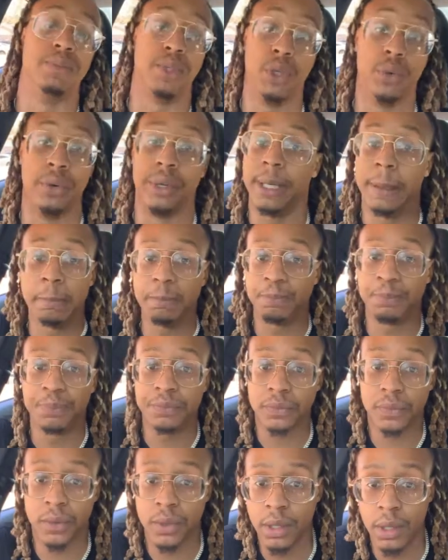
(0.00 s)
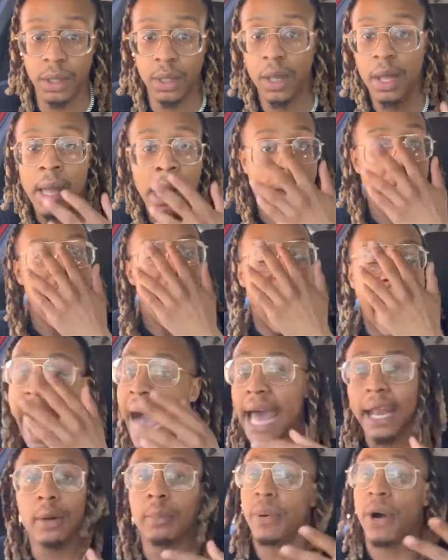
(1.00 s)
doing it. I
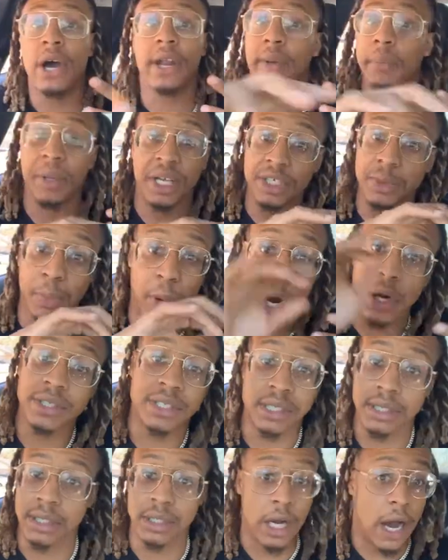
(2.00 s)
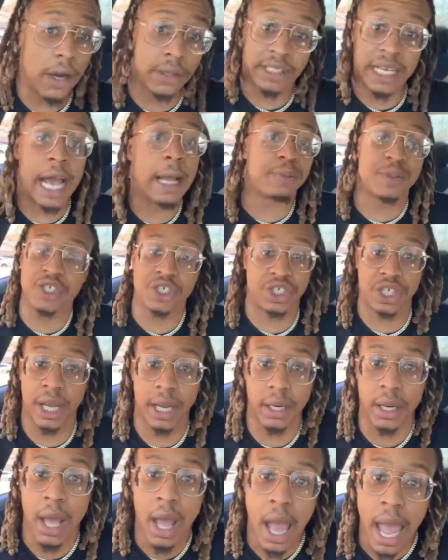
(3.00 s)
done bought a bitch purses and all types of shit,
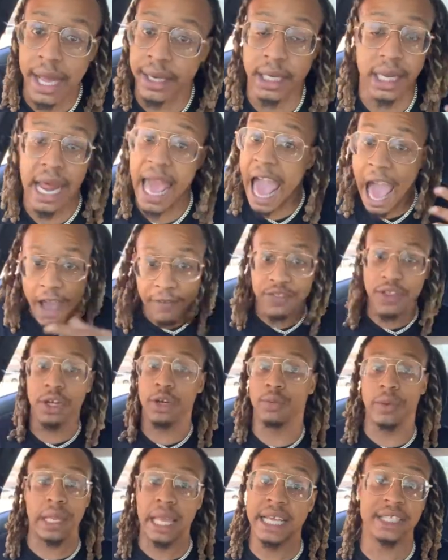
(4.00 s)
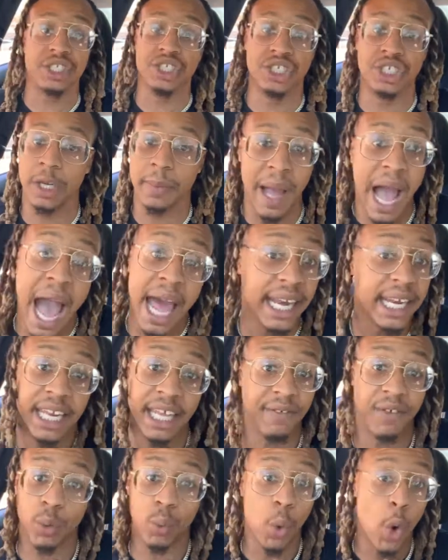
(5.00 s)
and then after the relationship, I didn't
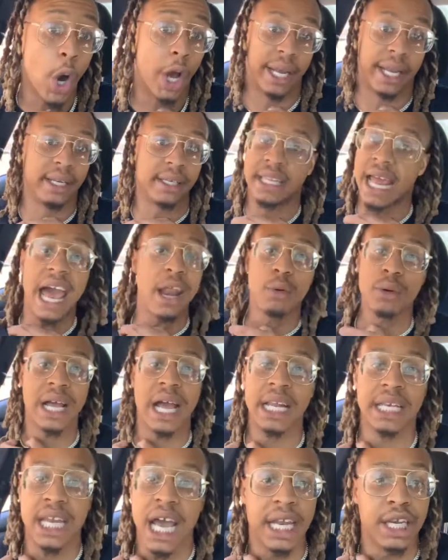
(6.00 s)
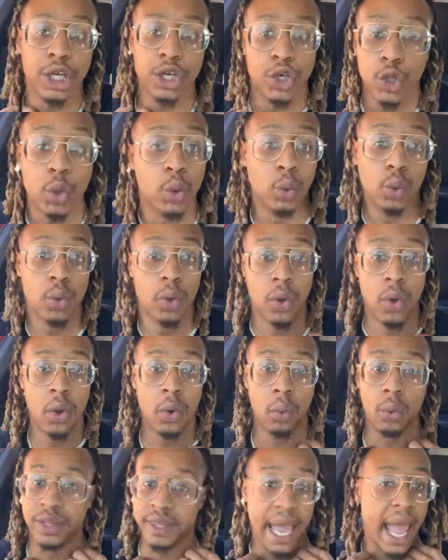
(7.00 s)
even want it. I don't got nothing to do
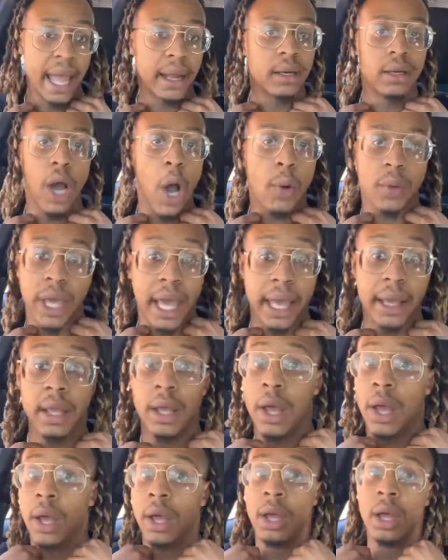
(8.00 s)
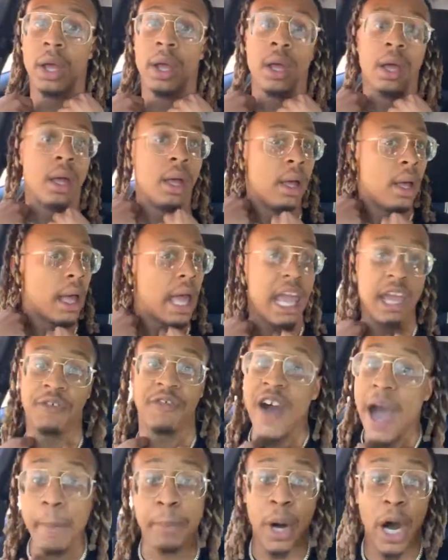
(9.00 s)
with that, okay? If
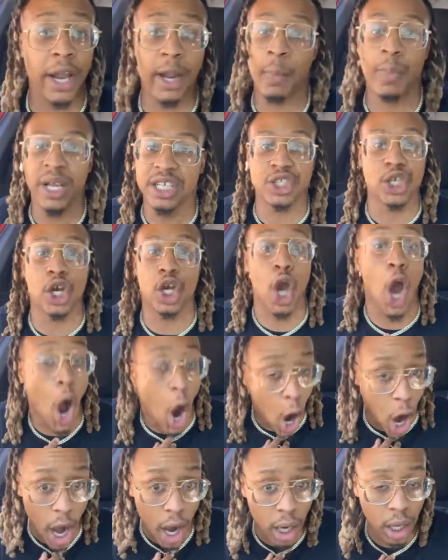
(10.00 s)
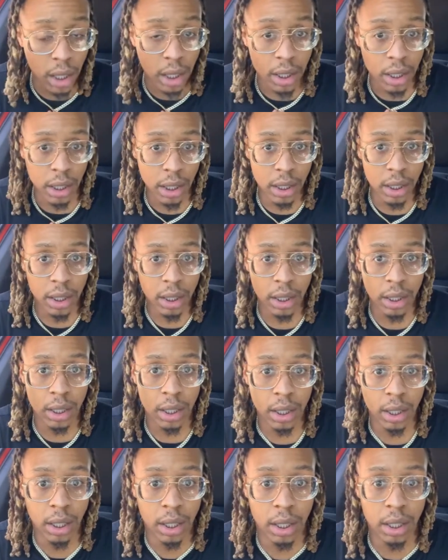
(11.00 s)
I bought a bitch a car,
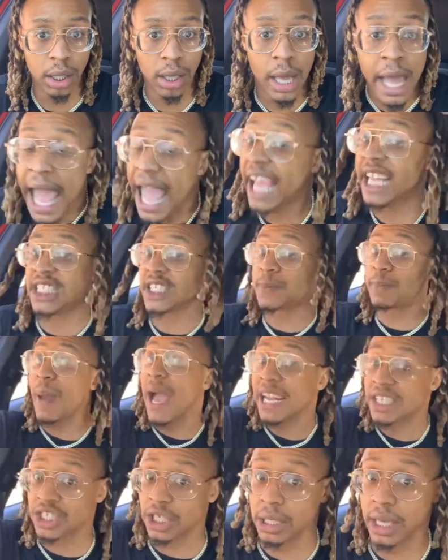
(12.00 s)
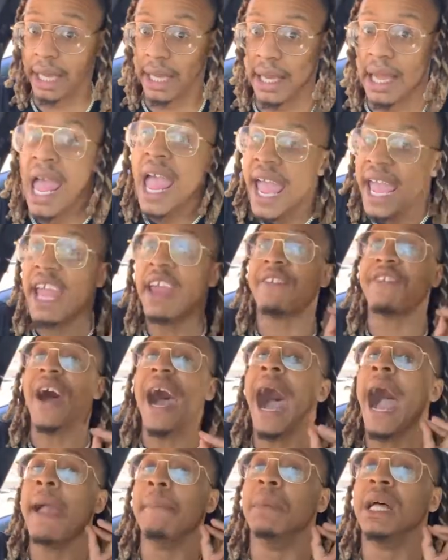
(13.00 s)
especially if
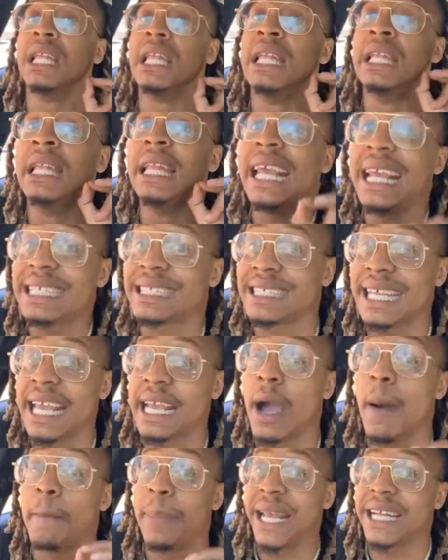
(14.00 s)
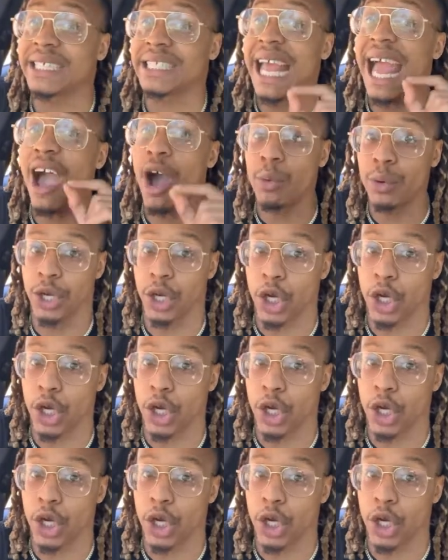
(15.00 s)
I'm leasing a bitch out a